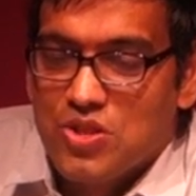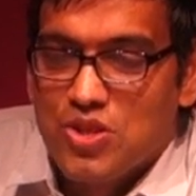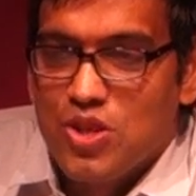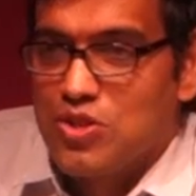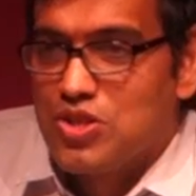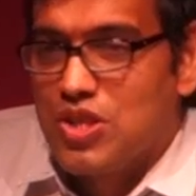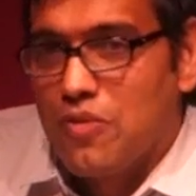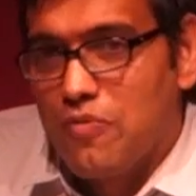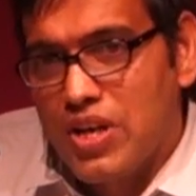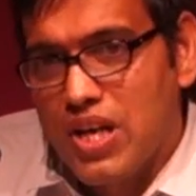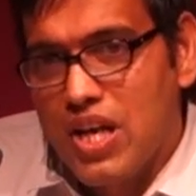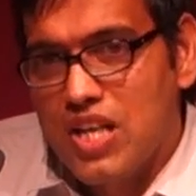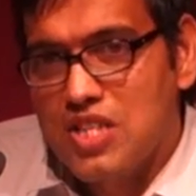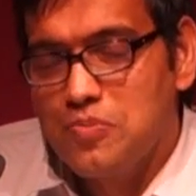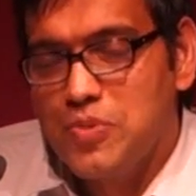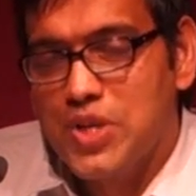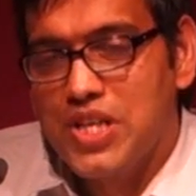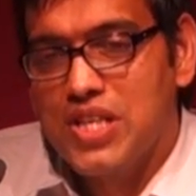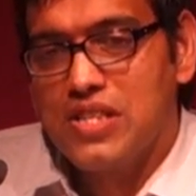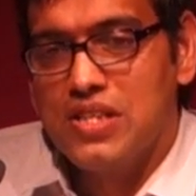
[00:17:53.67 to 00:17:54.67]
So someone
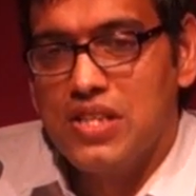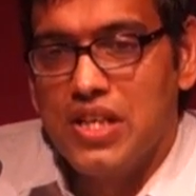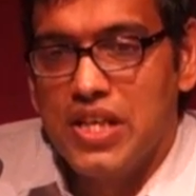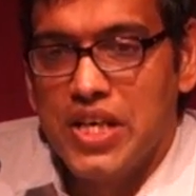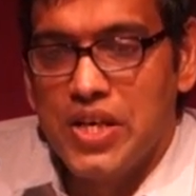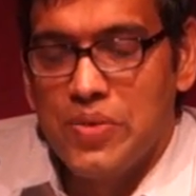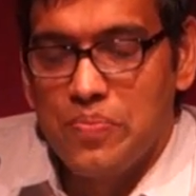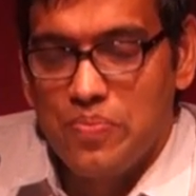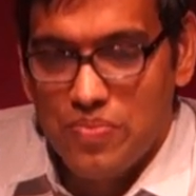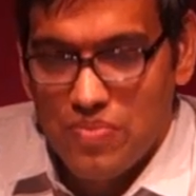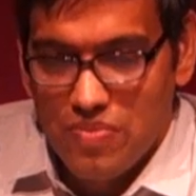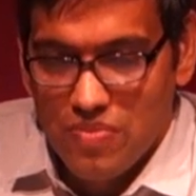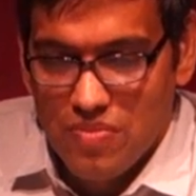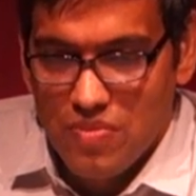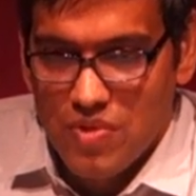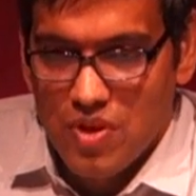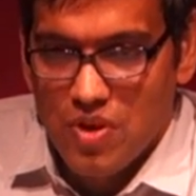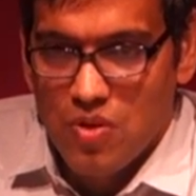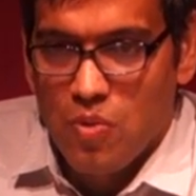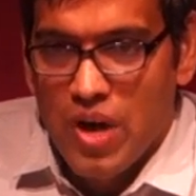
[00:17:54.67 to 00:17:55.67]
asked me recently,
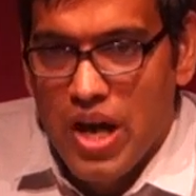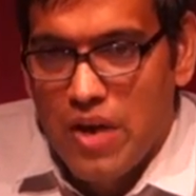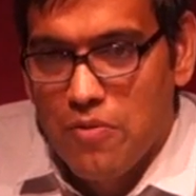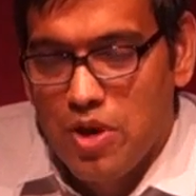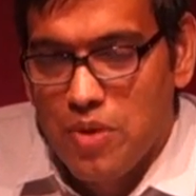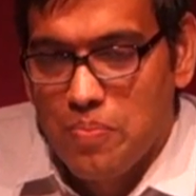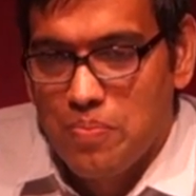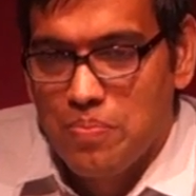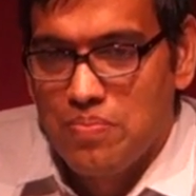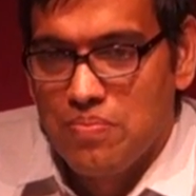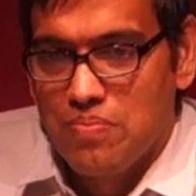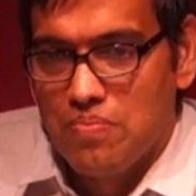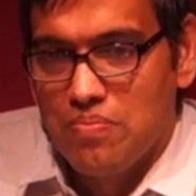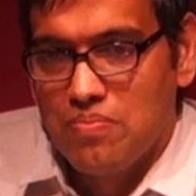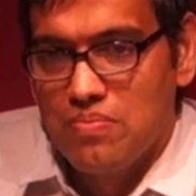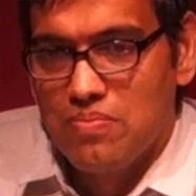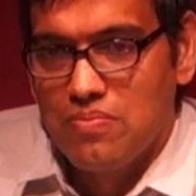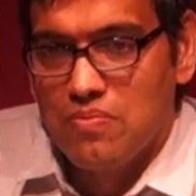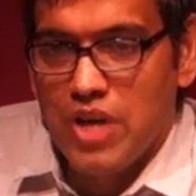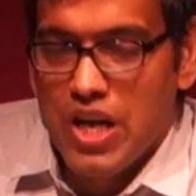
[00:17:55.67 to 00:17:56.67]
why
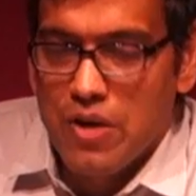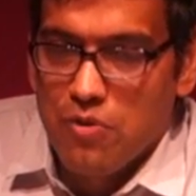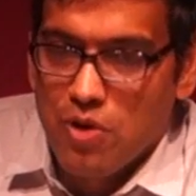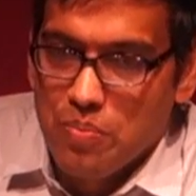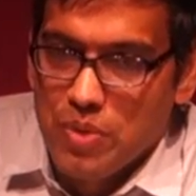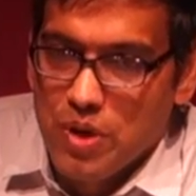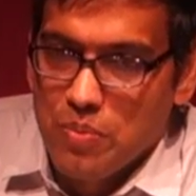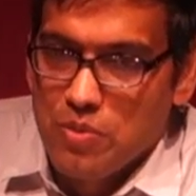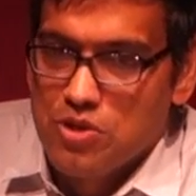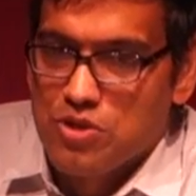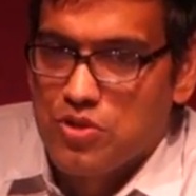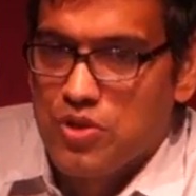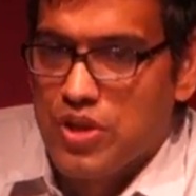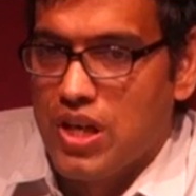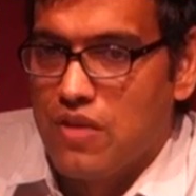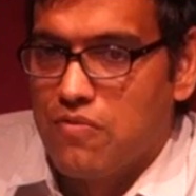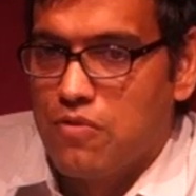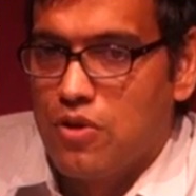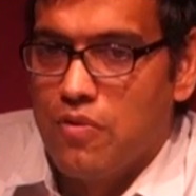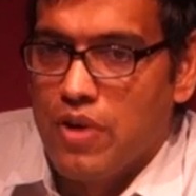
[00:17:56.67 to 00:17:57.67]
were people so
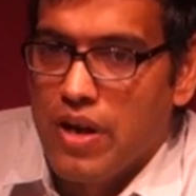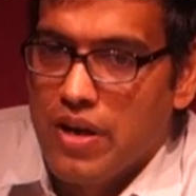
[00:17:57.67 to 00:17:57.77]
helpful?